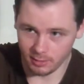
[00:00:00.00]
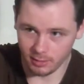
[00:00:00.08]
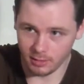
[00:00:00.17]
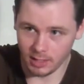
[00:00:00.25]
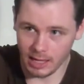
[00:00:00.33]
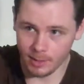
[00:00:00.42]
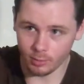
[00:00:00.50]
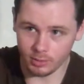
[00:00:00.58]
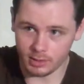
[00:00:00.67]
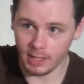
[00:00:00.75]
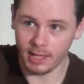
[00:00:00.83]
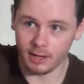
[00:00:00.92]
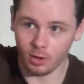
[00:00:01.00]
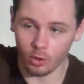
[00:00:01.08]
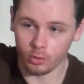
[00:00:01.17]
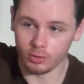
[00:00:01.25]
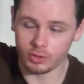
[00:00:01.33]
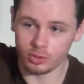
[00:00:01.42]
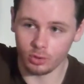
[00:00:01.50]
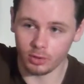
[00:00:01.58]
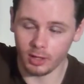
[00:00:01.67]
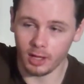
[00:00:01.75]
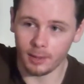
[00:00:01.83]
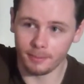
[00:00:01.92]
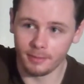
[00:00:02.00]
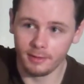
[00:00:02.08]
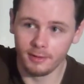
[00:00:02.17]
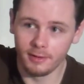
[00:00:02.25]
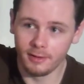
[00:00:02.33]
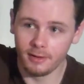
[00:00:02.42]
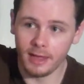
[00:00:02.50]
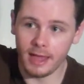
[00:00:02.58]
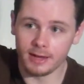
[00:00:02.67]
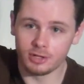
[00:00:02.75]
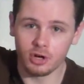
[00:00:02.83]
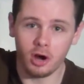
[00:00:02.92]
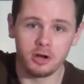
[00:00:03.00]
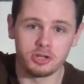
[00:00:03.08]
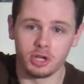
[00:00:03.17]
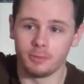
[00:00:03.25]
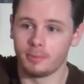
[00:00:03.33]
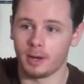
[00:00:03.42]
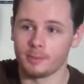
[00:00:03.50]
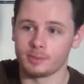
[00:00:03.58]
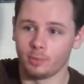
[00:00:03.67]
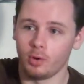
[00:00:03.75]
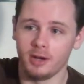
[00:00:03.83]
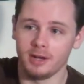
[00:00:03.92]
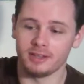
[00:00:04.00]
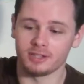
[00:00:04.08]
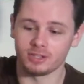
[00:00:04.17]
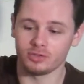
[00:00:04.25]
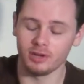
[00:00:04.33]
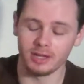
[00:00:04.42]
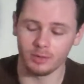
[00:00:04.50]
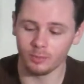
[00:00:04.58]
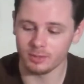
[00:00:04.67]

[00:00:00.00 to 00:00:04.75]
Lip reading: the game would then hold the sword up and charge it, but I was pointing at the screen.